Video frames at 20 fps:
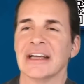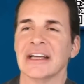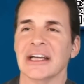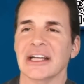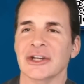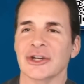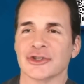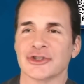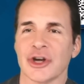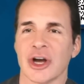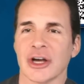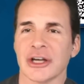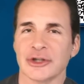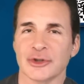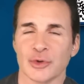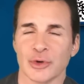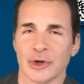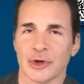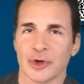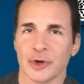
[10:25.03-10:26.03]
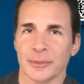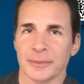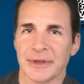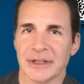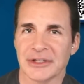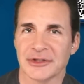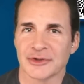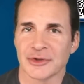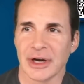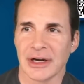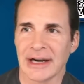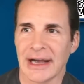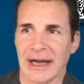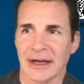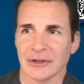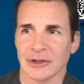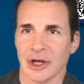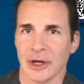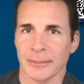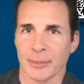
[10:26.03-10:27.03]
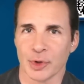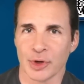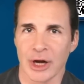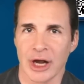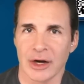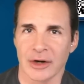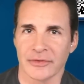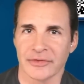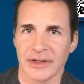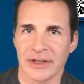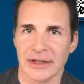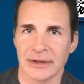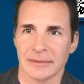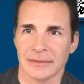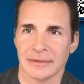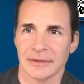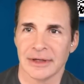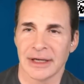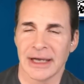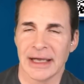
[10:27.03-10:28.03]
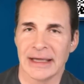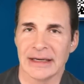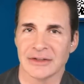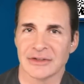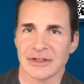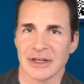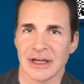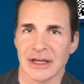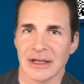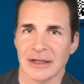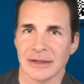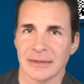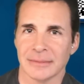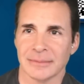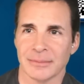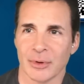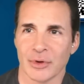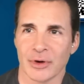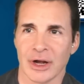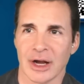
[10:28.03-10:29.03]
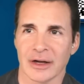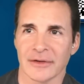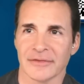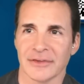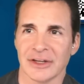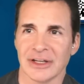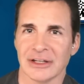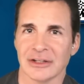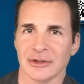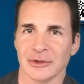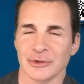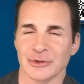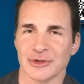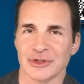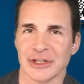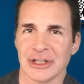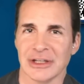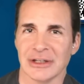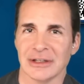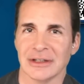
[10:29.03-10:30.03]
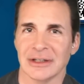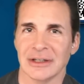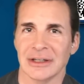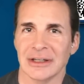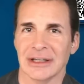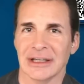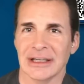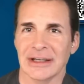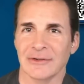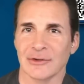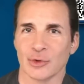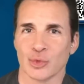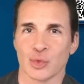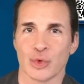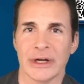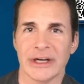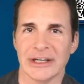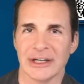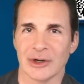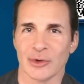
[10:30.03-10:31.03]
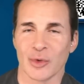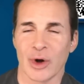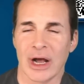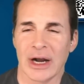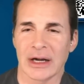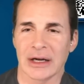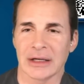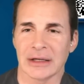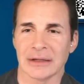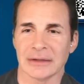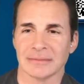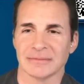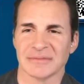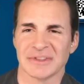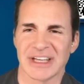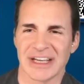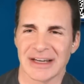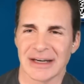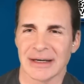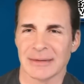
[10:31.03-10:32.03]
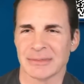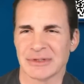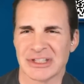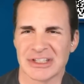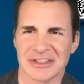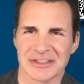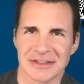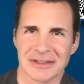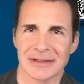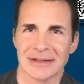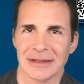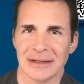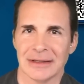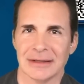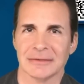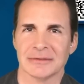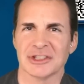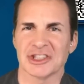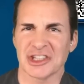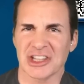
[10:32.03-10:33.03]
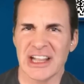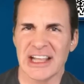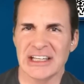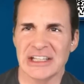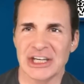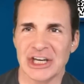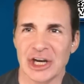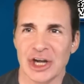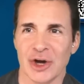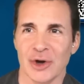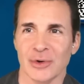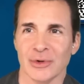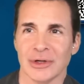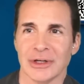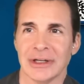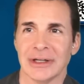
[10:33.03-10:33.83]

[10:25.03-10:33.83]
you're talking to a group that is trying to outlaw pornography and uh, pornography includes the even written erotica so i'm just just letting you know